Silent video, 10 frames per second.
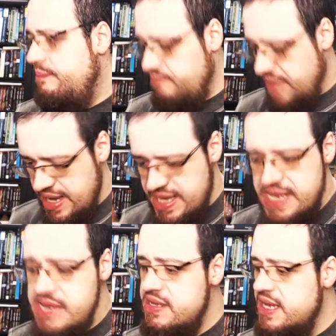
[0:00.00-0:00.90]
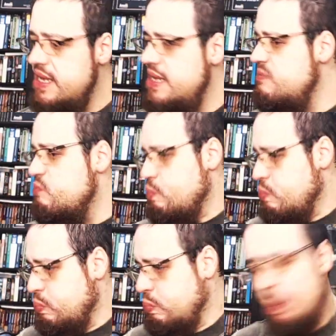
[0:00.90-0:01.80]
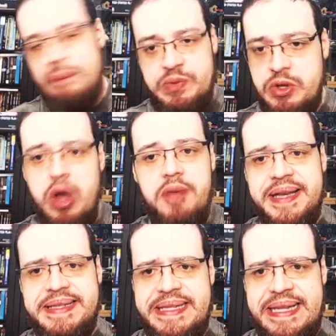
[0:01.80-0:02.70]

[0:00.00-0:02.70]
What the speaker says: Making the comics